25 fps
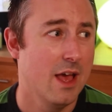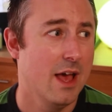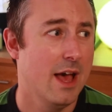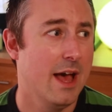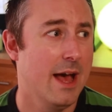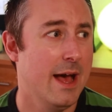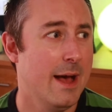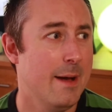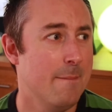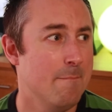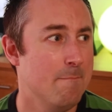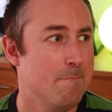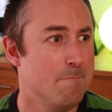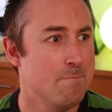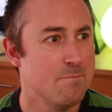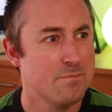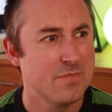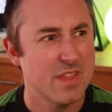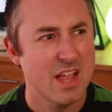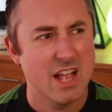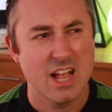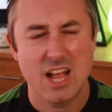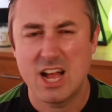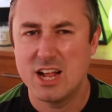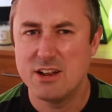
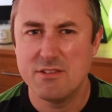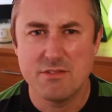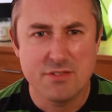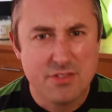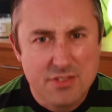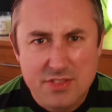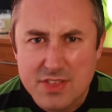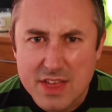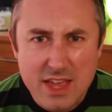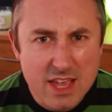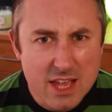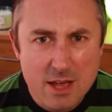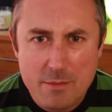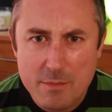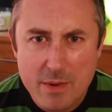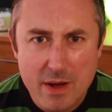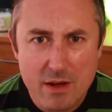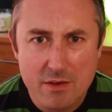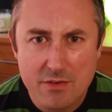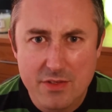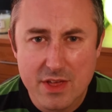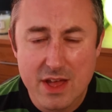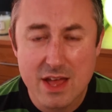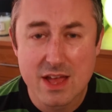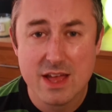kind of think
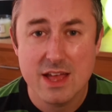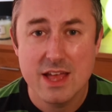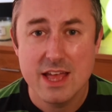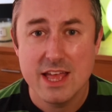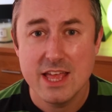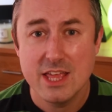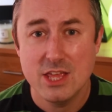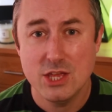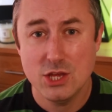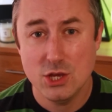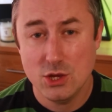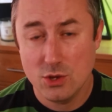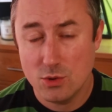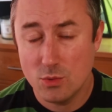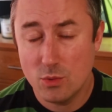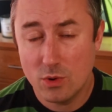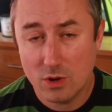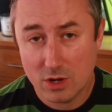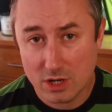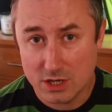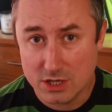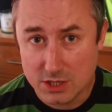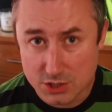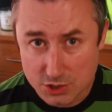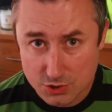about that, you
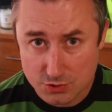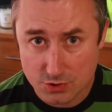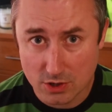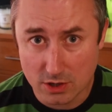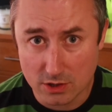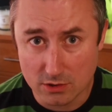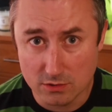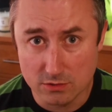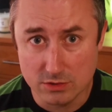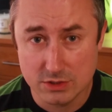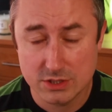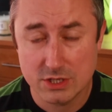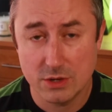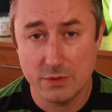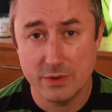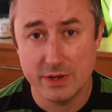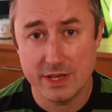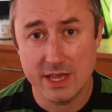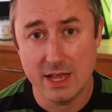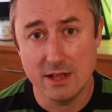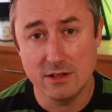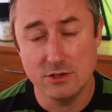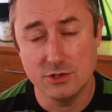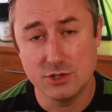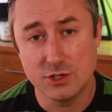are going to struggle. So
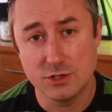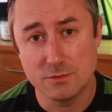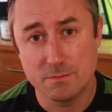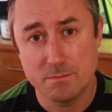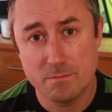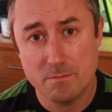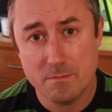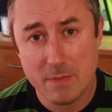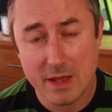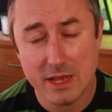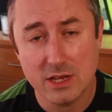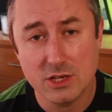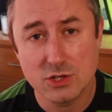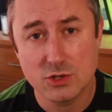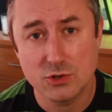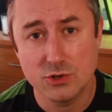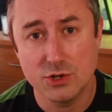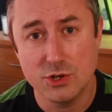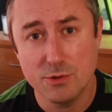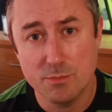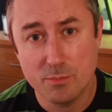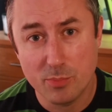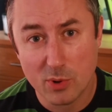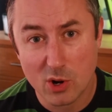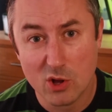again, just make sure
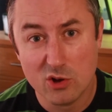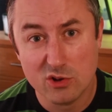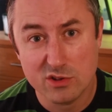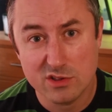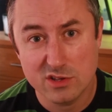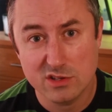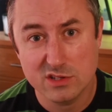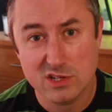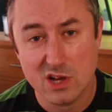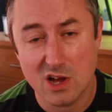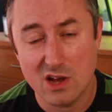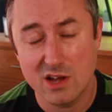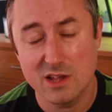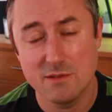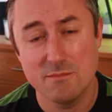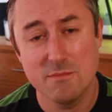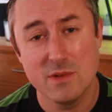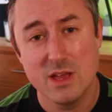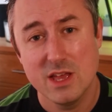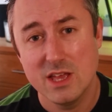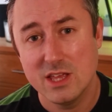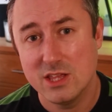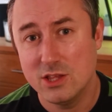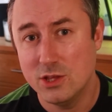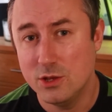you block the time,
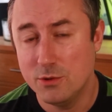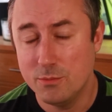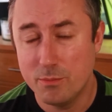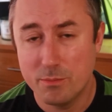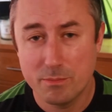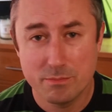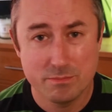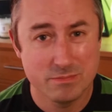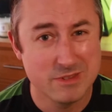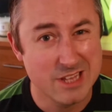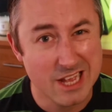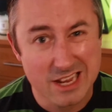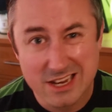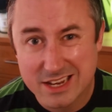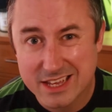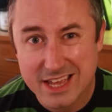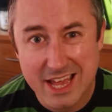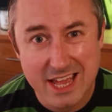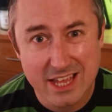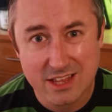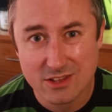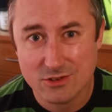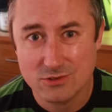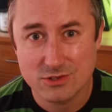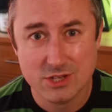you
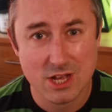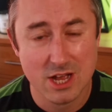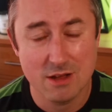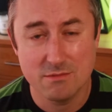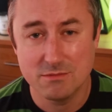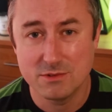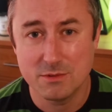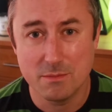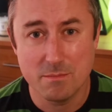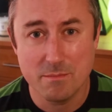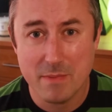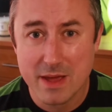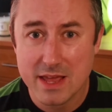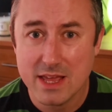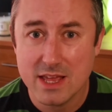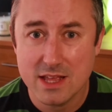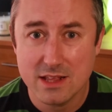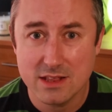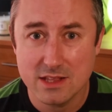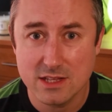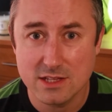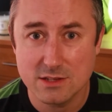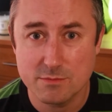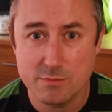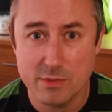dedicate your time to
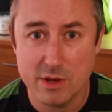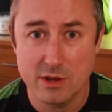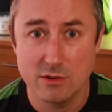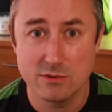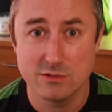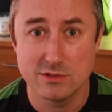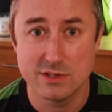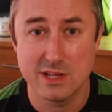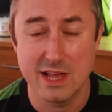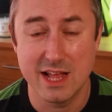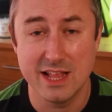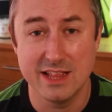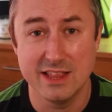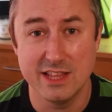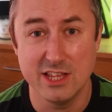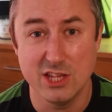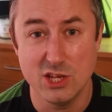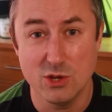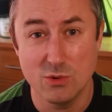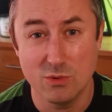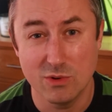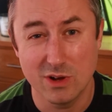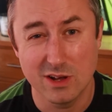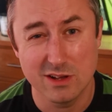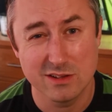making these meals, and that
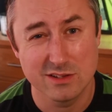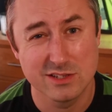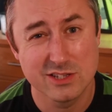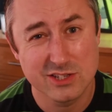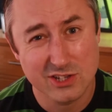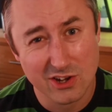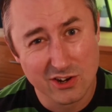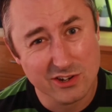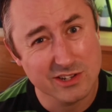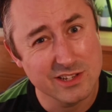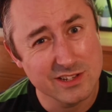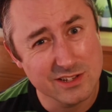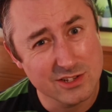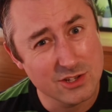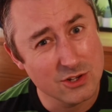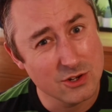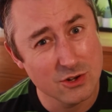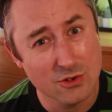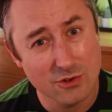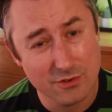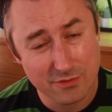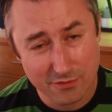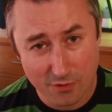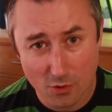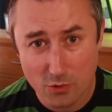you are starting to
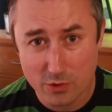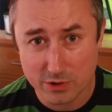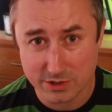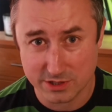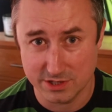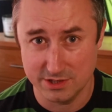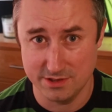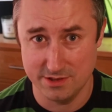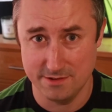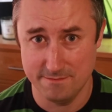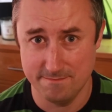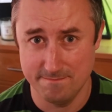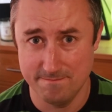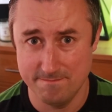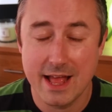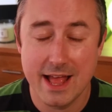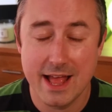look forward to them.